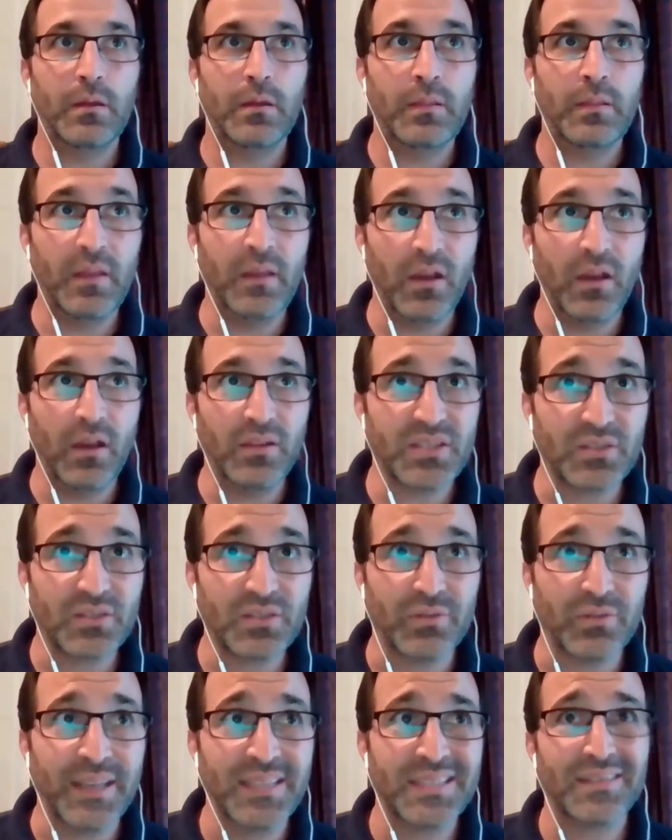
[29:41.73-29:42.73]
the
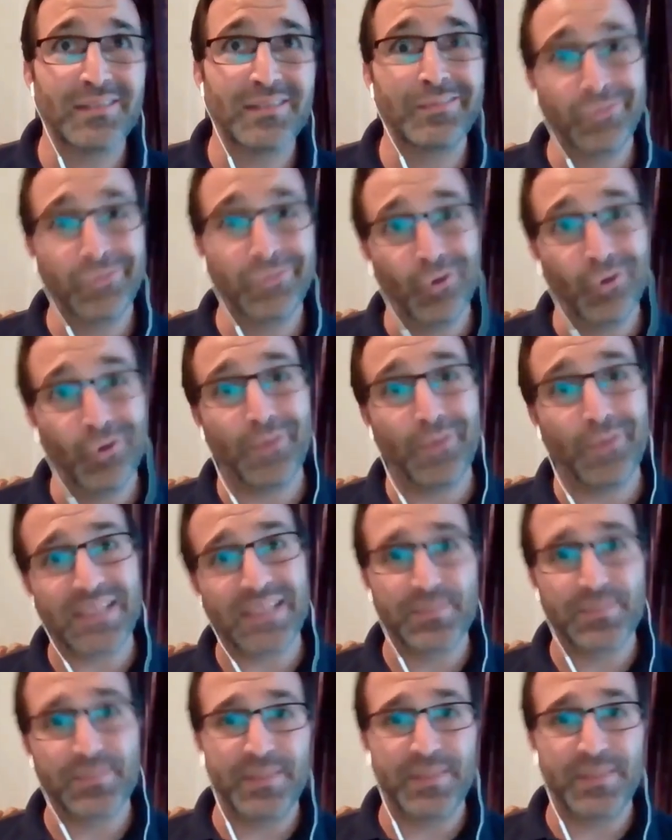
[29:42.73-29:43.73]
answer is not
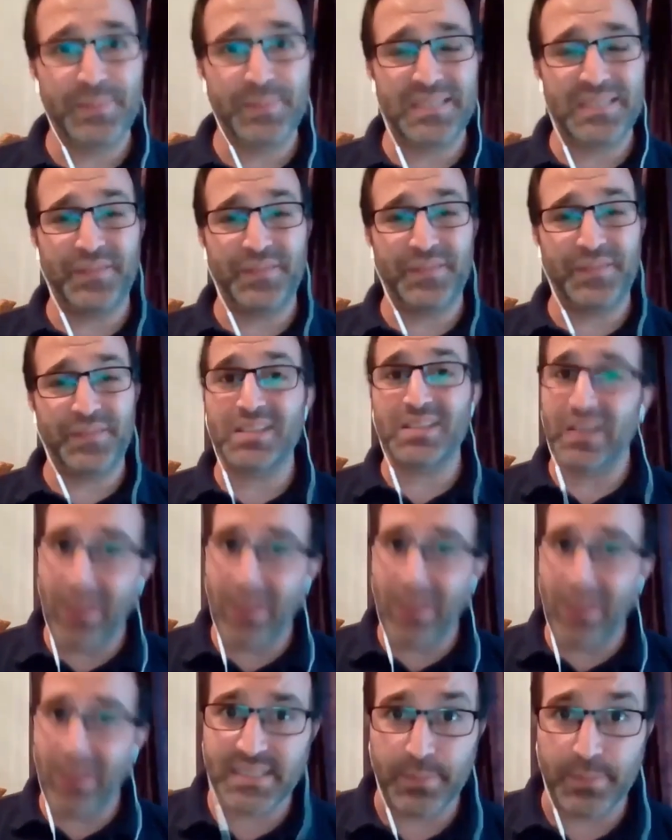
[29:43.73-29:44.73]
that sp- specific as I'd
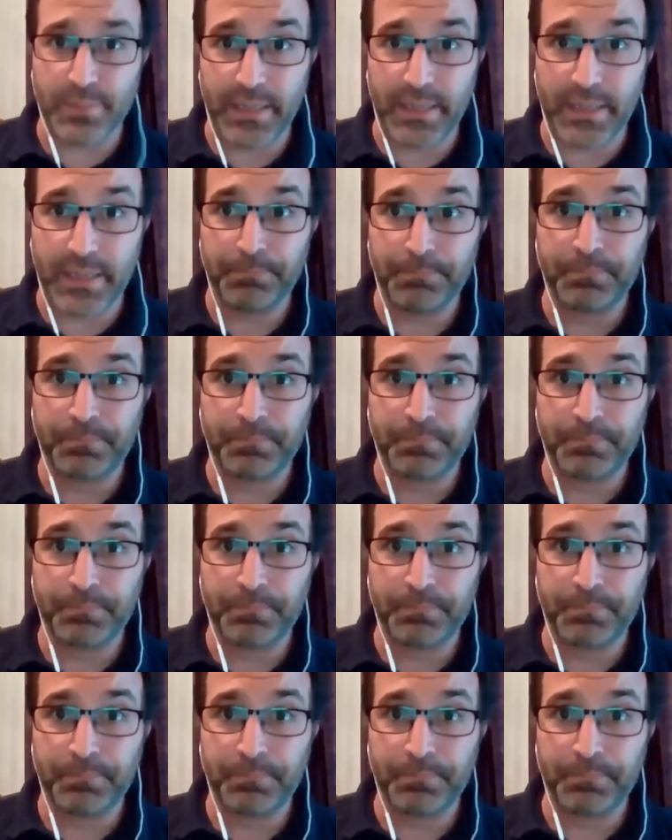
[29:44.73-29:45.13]
like to be.